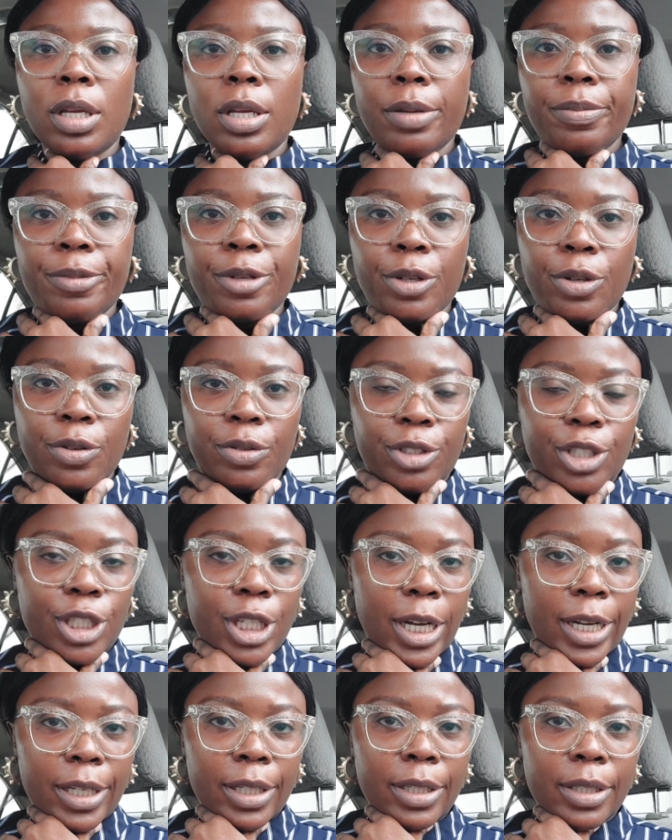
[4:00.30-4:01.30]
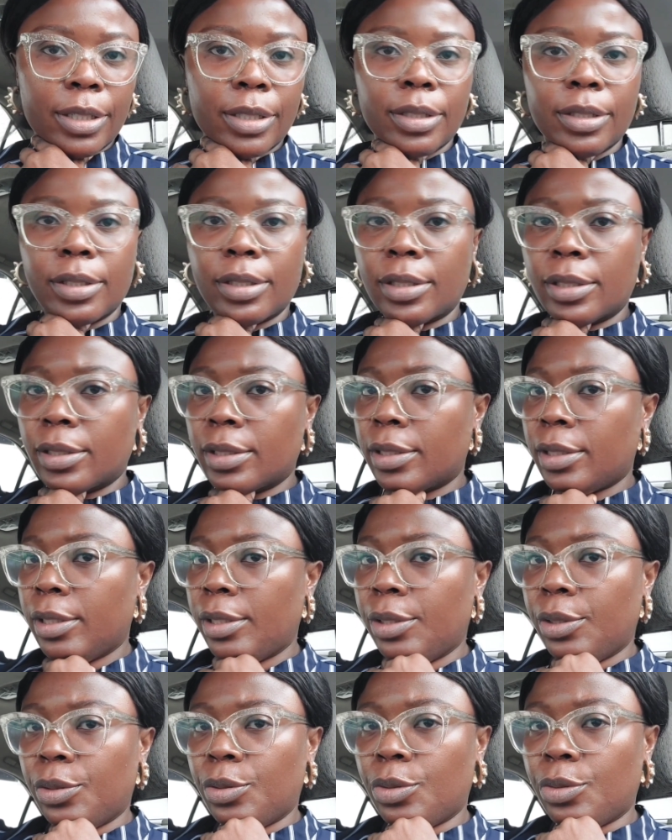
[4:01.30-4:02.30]
a bit of shine,
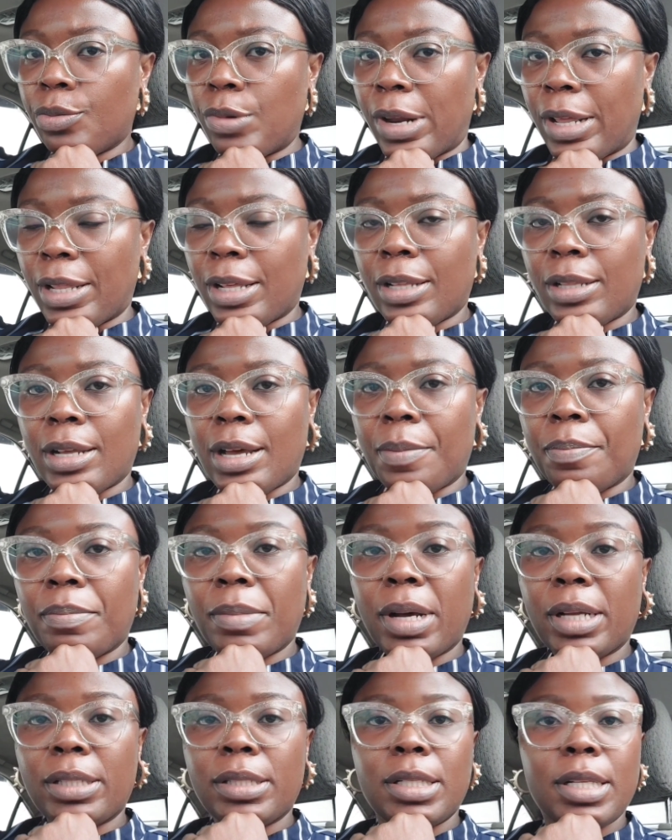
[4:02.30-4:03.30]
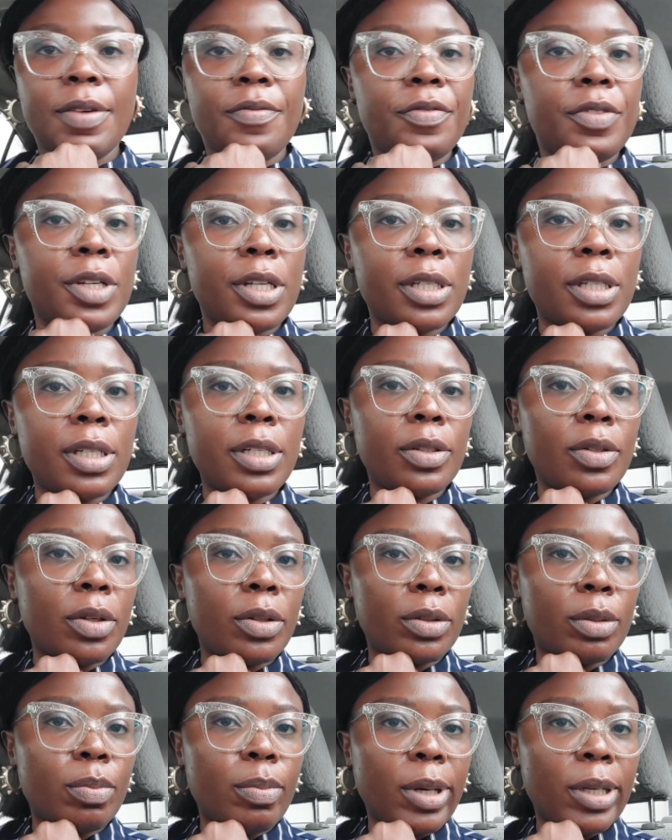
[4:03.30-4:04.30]
rather than matte. Definitely
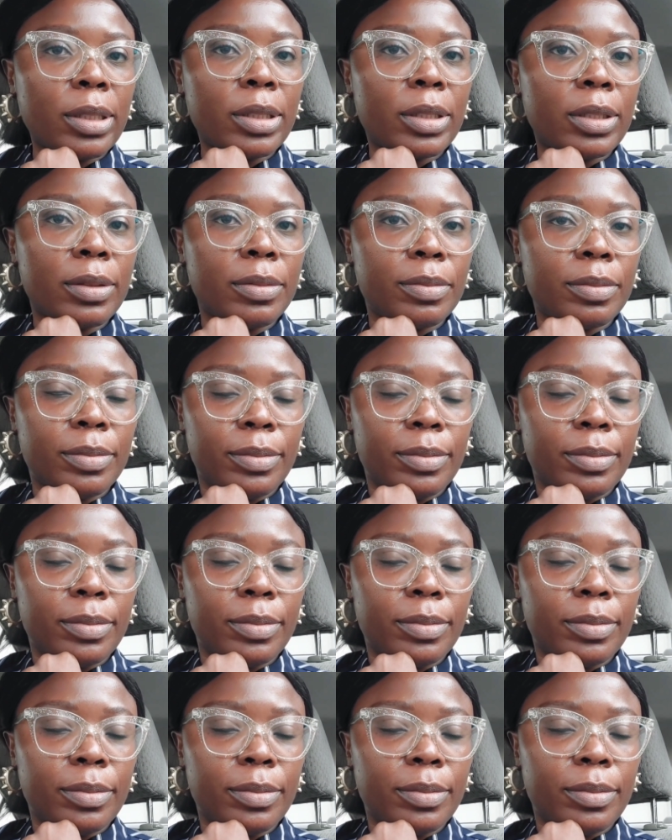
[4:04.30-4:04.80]
not matte.